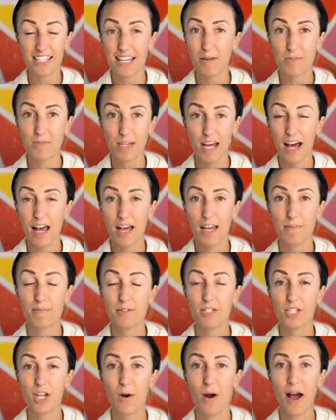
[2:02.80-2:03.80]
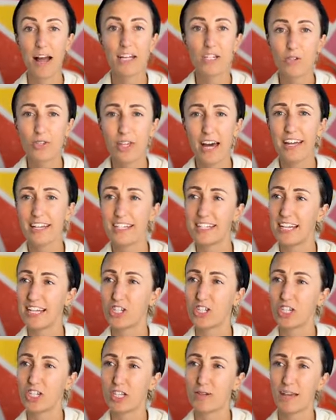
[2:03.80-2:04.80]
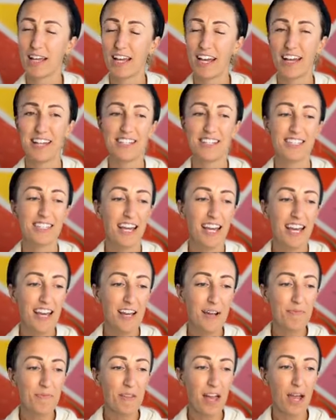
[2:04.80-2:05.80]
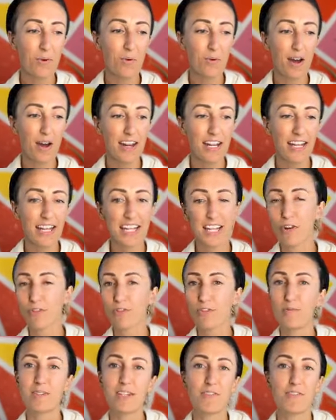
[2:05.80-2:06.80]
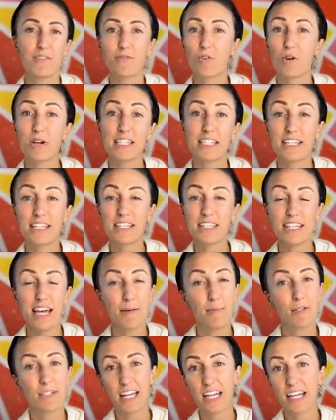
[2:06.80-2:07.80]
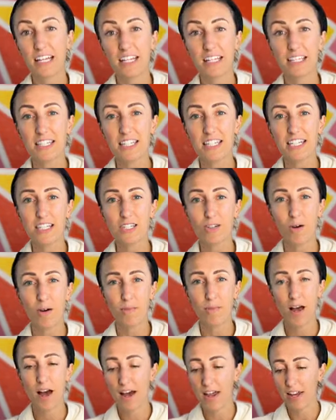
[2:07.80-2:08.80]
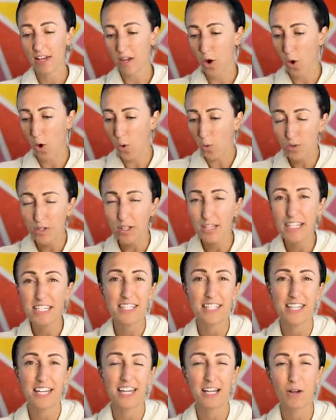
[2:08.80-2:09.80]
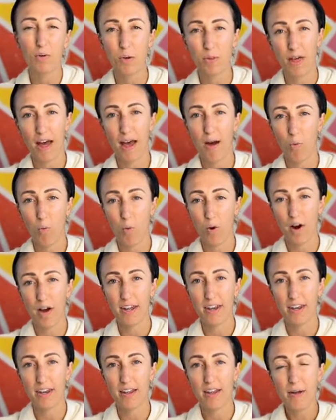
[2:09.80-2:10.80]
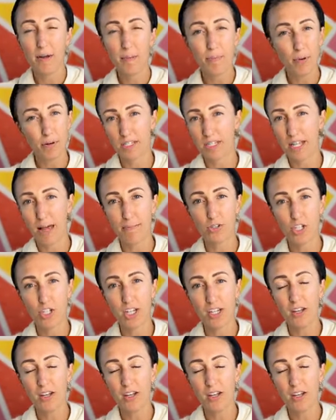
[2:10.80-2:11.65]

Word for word: time. So I do that intentionally because I want to hear from different voices simultaneously. So I'm not only sitting with that one perception